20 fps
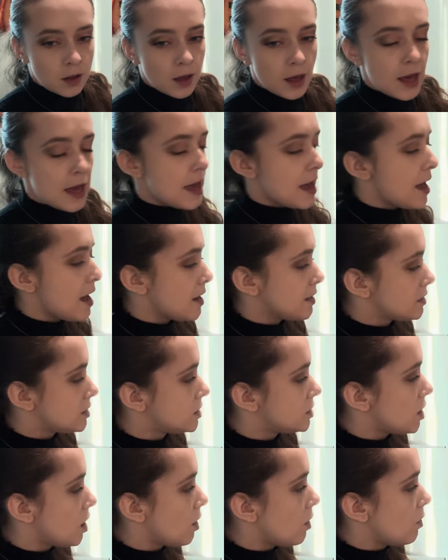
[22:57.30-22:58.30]
and
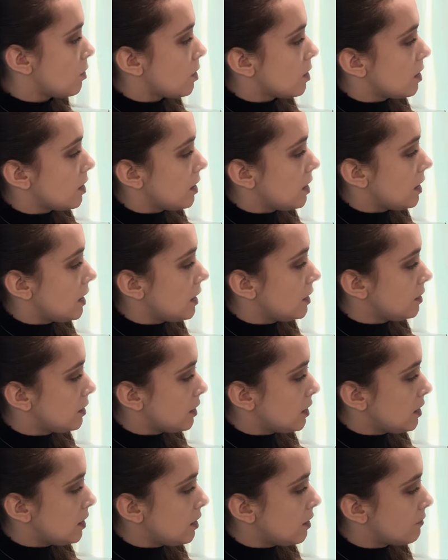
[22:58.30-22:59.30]
so in the
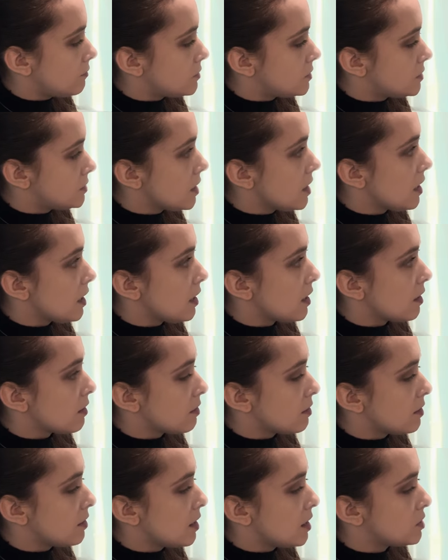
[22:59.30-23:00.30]
key of C,
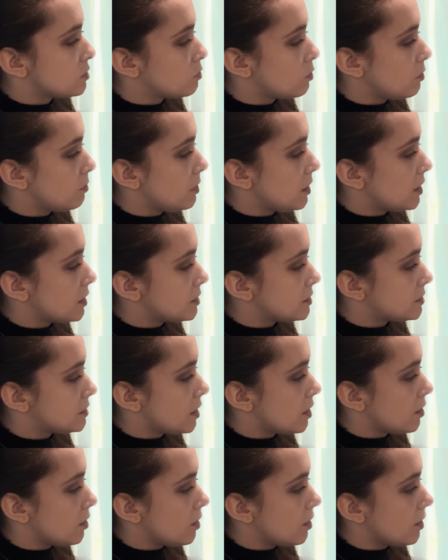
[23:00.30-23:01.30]
this would be
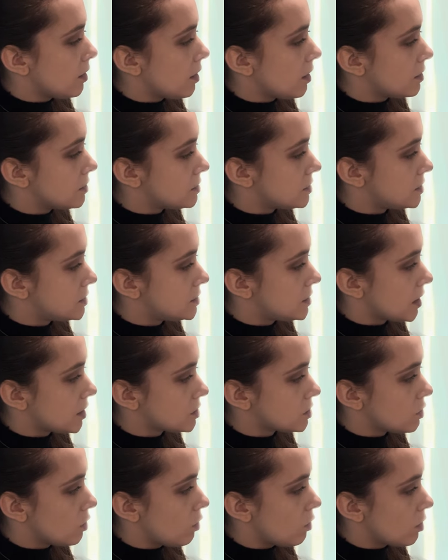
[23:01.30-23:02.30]
considered a 6
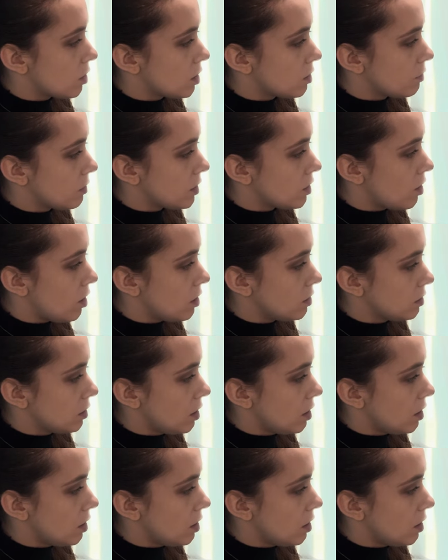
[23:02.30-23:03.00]
chord. We'd call it